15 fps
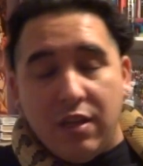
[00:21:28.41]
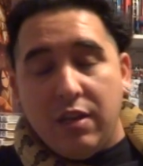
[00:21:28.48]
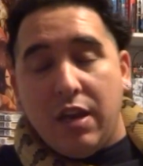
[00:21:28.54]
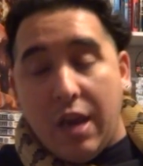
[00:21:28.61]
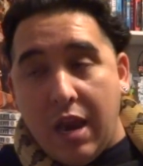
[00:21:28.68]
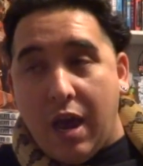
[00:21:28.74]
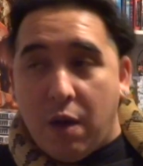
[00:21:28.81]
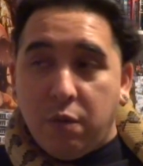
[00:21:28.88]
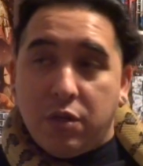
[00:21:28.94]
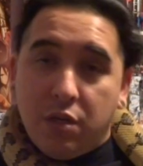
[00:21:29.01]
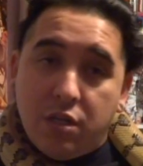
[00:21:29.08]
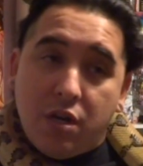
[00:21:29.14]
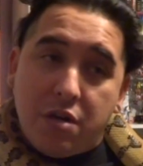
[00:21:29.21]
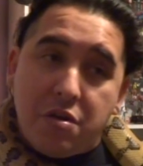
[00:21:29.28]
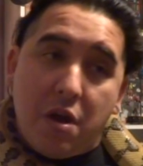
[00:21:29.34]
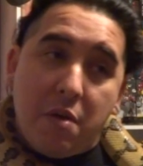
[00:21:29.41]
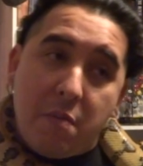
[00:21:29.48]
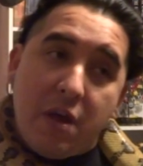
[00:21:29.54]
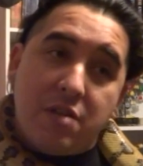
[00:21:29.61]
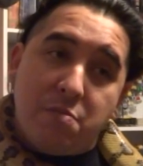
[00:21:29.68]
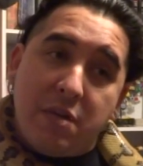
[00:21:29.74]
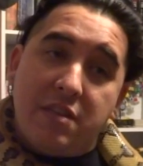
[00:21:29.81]
Now, when you start talking
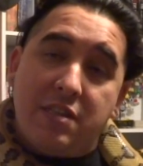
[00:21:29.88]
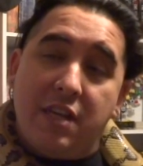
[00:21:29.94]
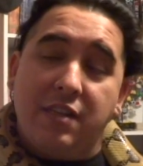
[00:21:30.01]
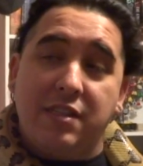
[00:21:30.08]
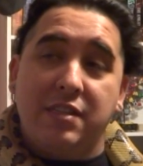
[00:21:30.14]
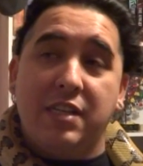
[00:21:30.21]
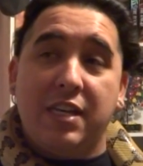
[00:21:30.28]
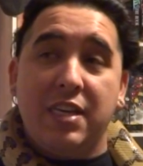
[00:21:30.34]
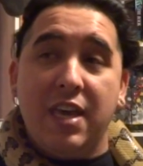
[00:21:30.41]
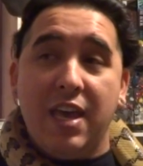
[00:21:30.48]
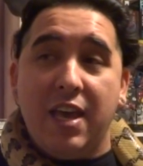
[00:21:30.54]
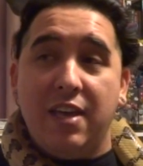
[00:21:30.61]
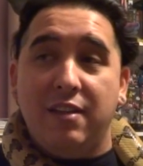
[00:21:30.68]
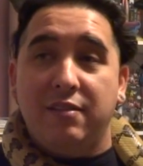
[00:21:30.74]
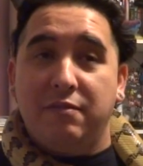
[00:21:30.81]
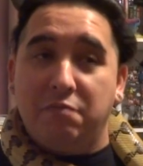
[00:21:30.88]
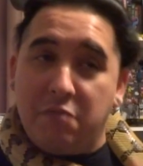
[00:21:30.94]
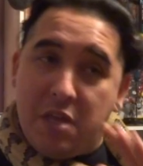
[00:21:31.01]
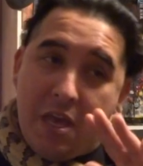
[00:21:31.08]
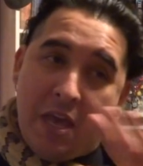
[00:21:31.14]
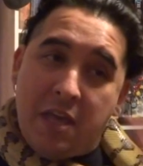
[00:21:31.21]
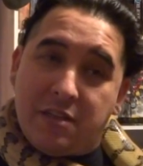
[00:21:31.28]
about as many snakes as I get,
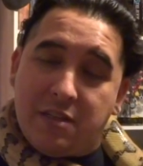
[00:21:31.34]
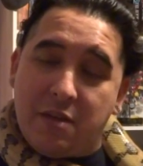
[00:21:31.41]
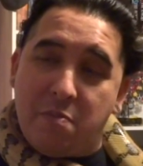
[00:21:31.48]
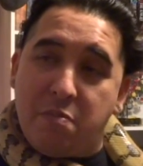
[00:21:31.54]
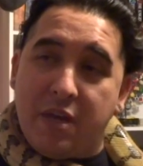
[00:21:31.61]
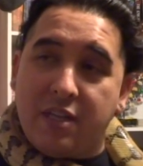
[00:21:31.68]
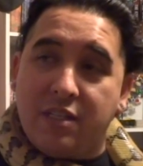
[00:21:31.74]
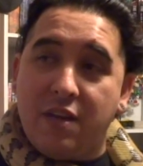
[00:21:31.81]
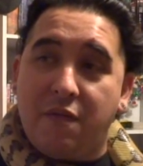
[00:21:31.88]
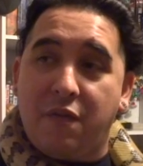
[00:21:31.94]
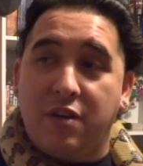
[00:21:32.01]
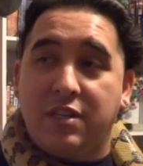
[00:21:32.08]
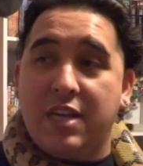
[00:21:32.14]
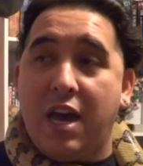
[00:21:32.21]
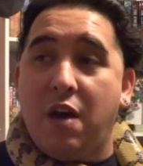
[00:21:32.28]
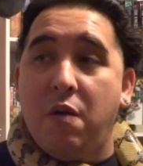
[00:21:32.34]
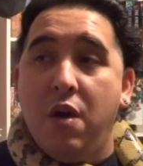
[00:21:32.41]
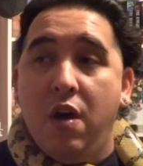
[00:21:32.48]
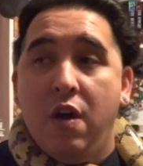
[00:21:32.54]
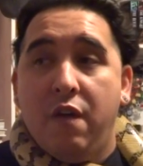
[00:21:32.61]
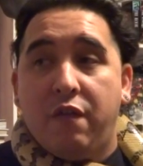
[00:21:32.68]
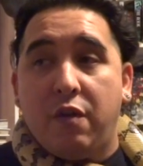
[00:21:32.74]
it's a big difference.
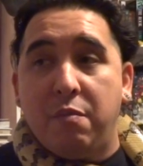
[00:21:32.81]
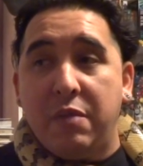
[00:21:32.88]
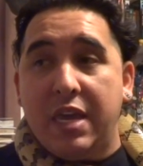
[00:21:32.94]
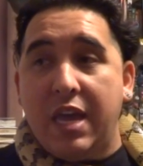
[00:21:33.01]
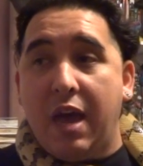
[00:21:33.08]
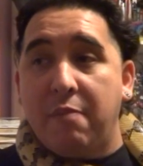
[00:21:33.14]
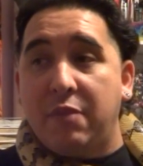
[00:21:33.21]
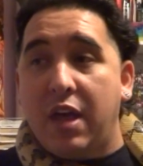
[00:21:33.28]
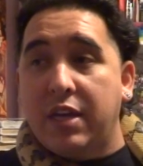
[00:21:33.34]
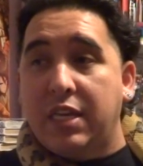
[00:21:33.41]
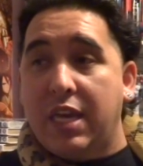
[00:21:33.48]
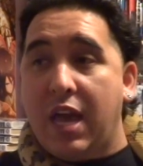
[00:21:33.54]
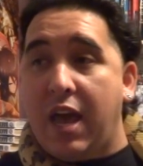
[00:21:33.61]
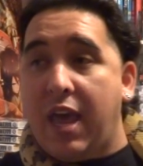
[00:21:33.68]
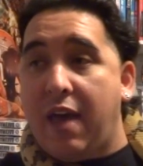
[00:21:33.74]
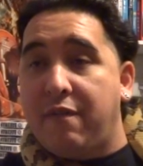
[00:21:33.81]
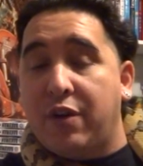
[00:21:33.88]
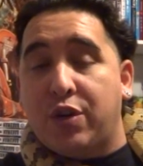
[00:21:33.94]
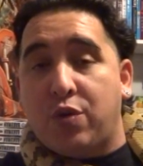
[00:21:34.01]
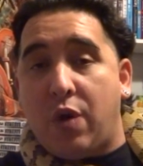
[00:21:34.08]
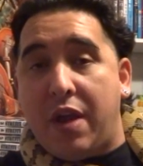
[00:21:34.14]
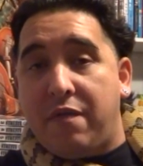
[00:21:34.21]
Now, for me, I'm lucky. I have
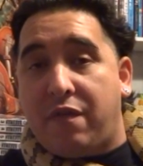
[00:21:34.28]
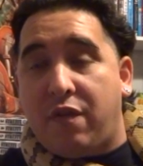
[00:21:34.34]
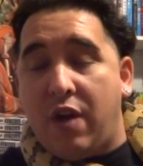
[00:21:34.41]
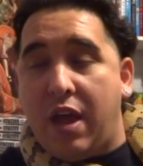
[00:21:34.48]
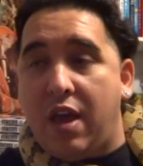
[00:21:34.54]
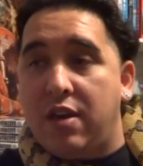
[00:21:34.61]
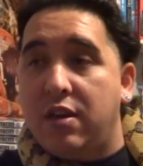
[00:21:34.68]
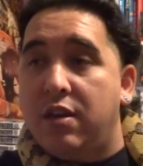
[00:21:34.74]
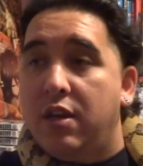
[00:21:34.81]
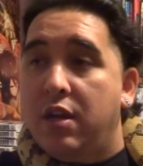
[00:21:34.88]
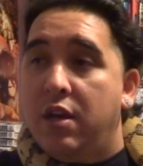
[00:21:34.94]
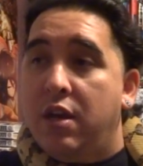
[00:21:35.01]
a great friend.